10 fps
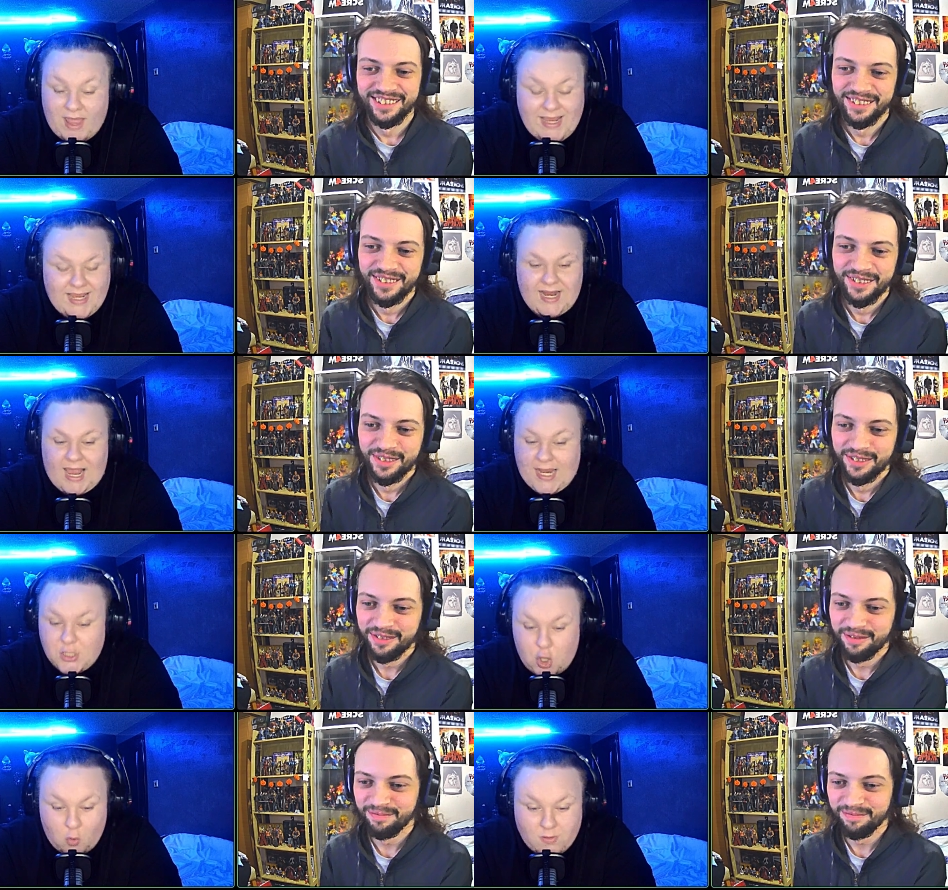Speaker 1: like it. I
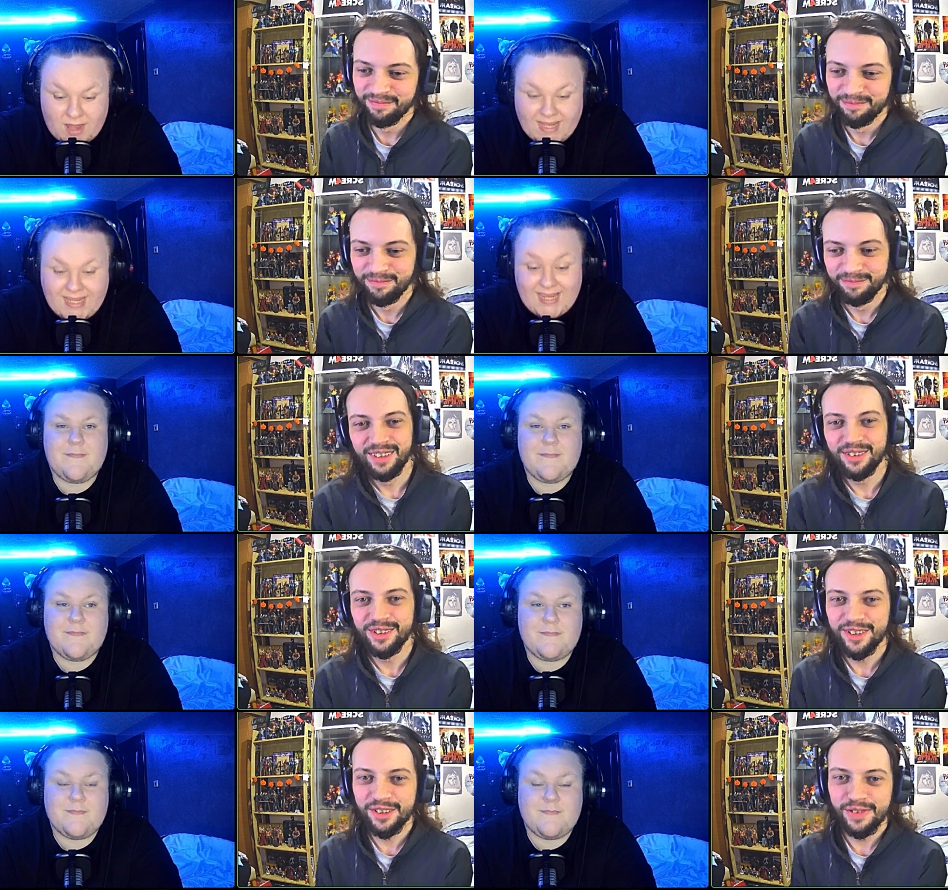don't like it.
Speaker 2: Of
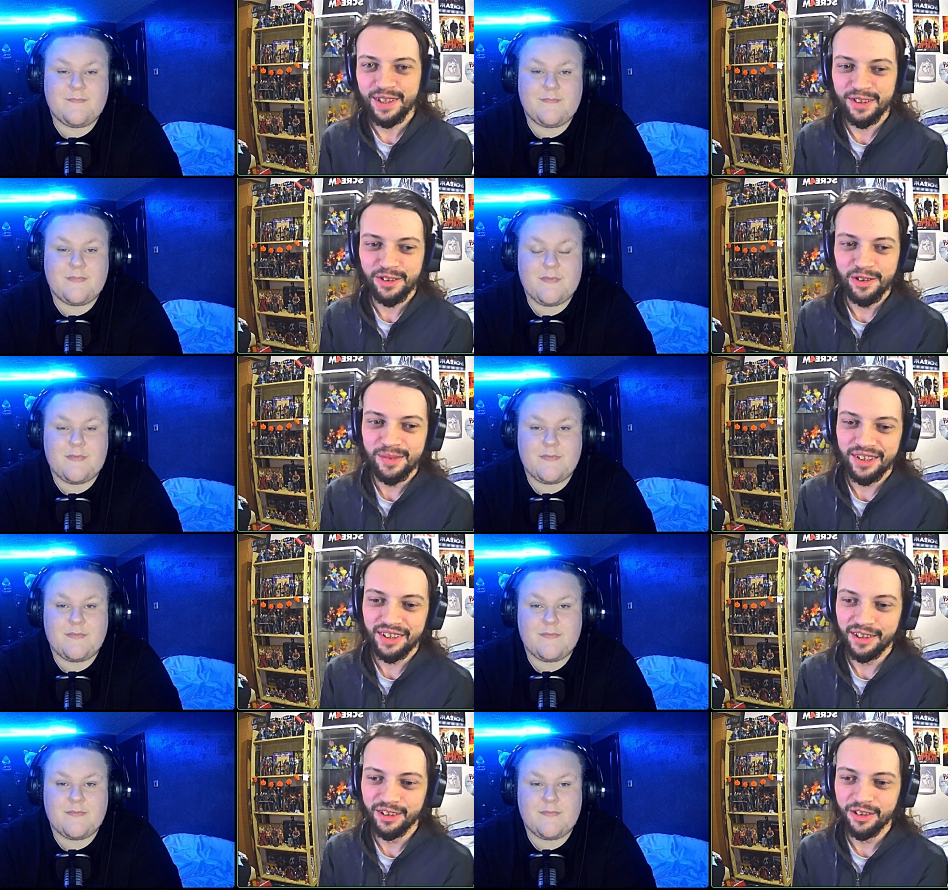course, Victor comes
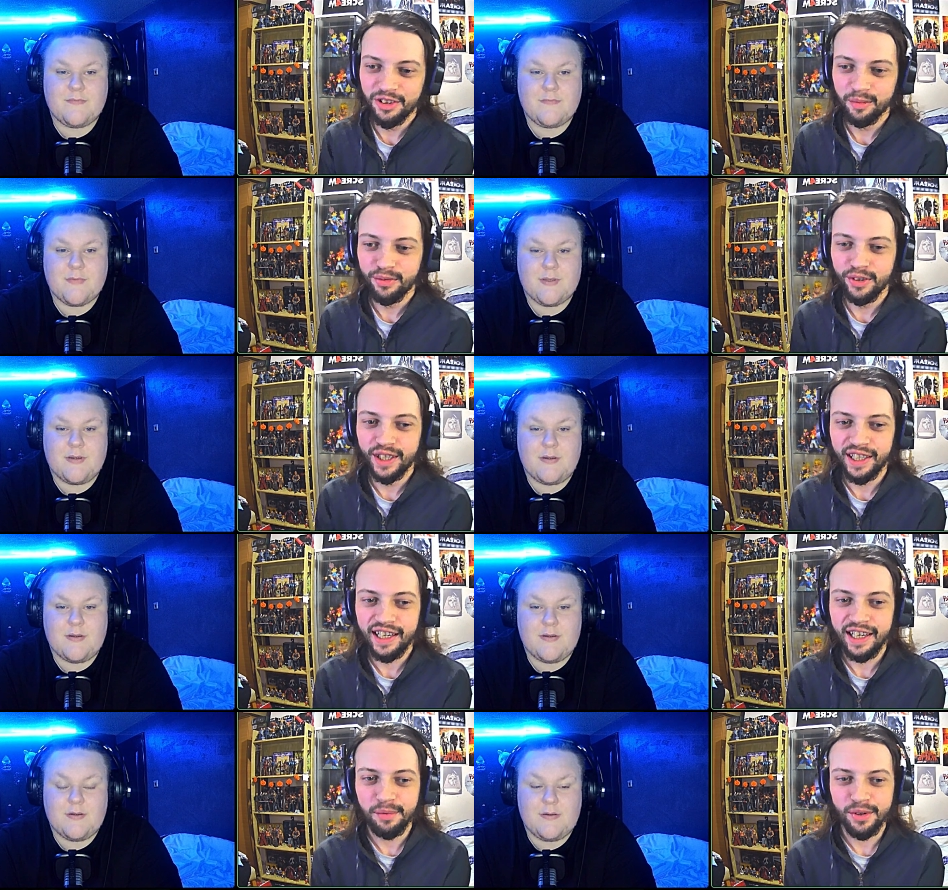and kills him. For the
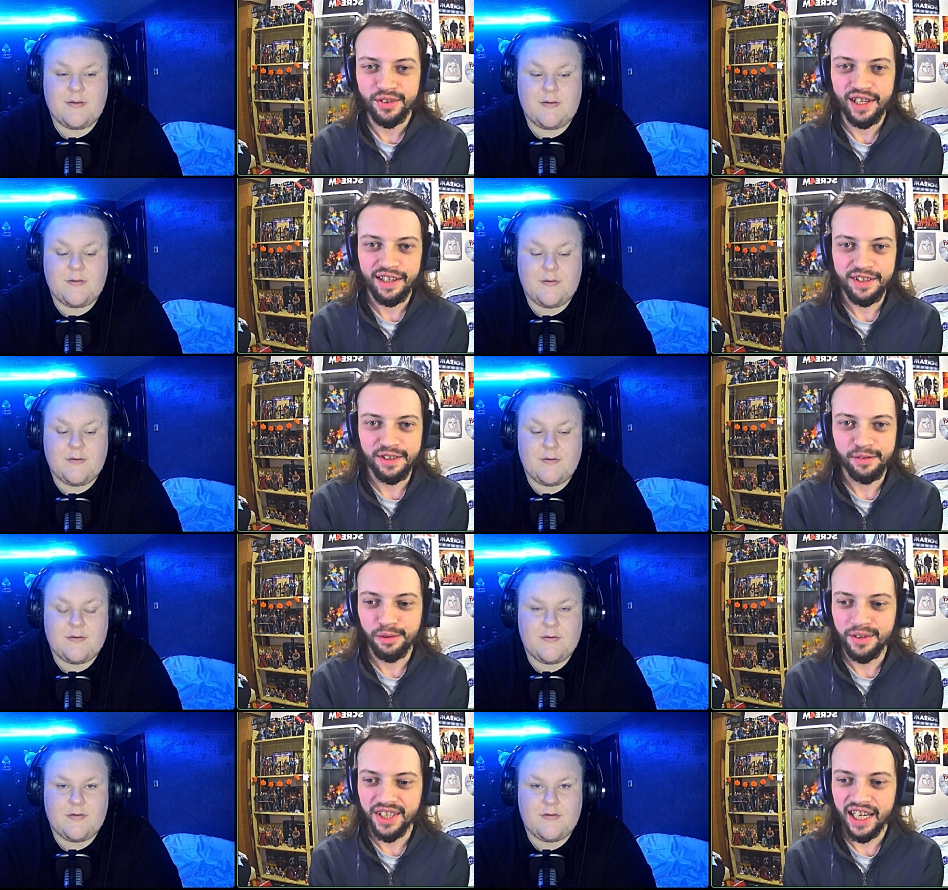guy, he puts the hatchet
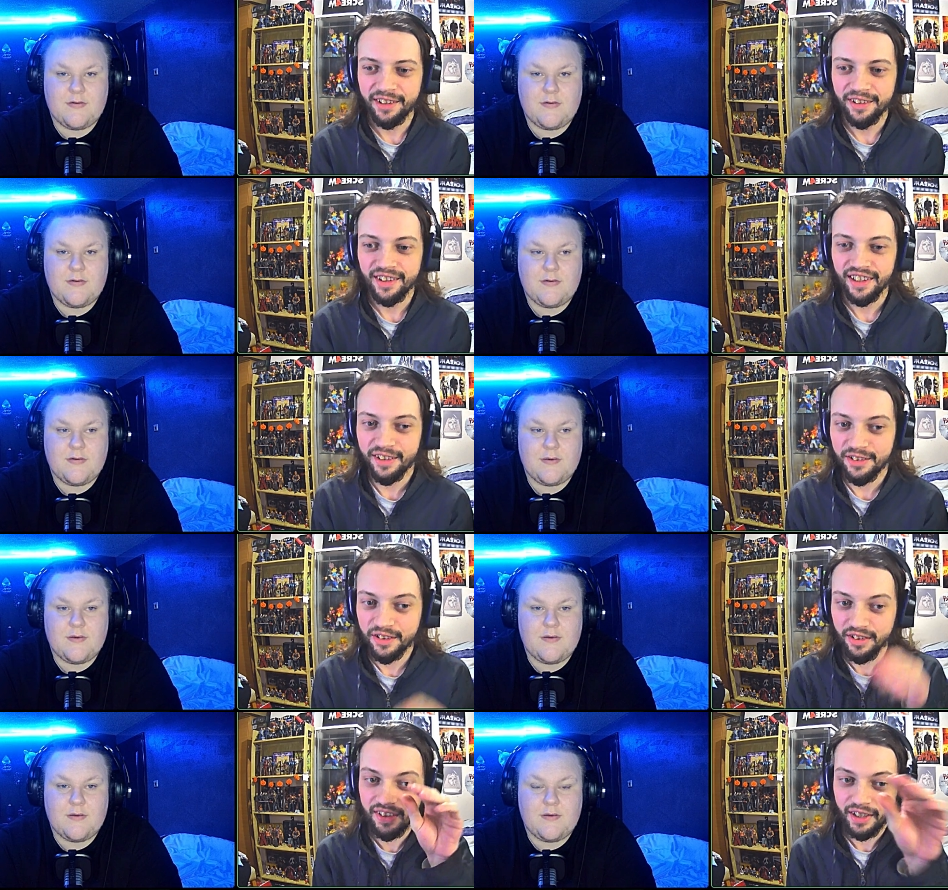through his eye, doesn't he? And
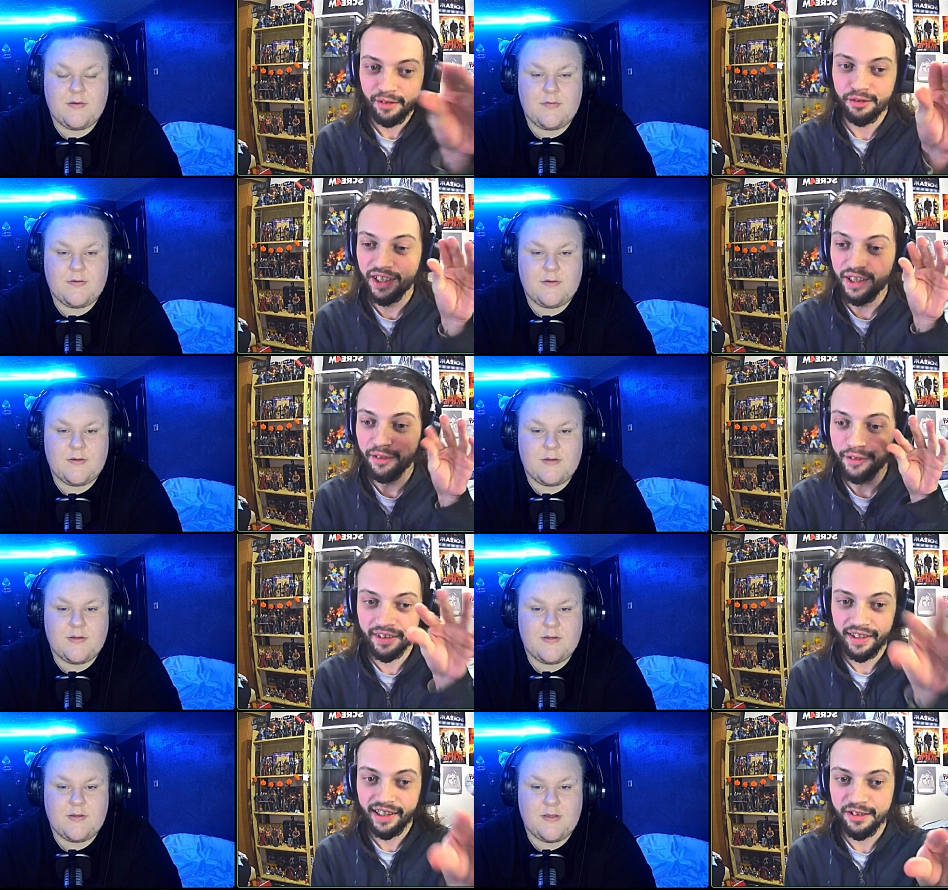it's like a 3D
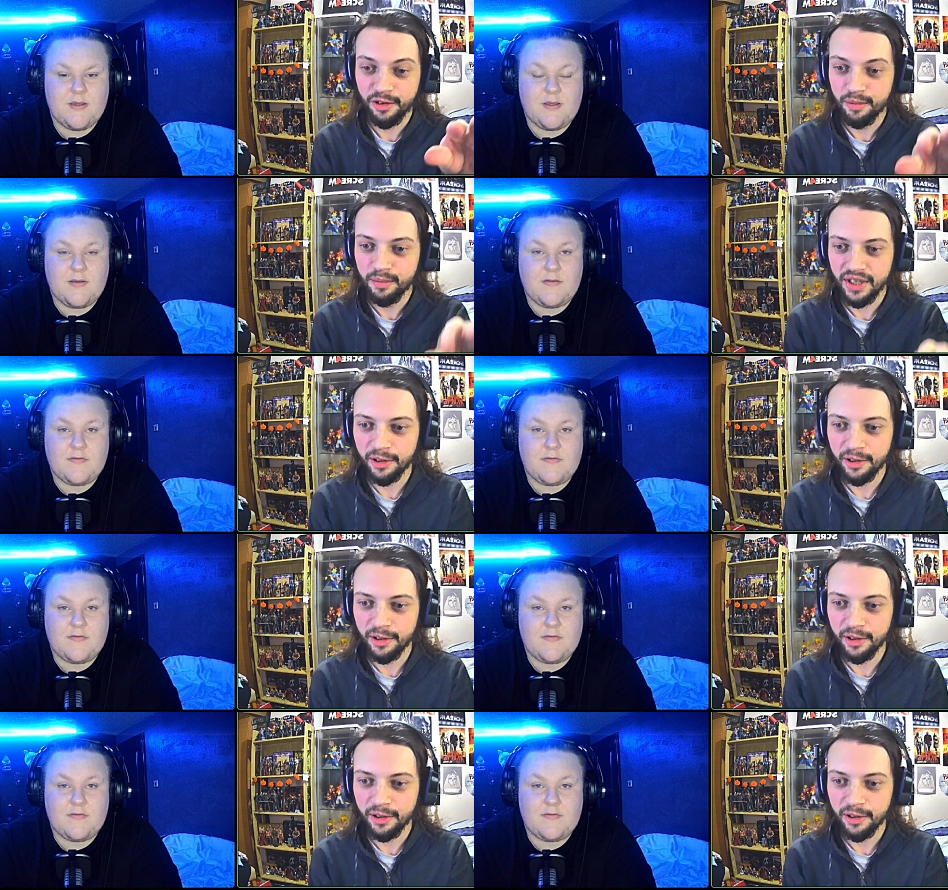effect. The eye just comes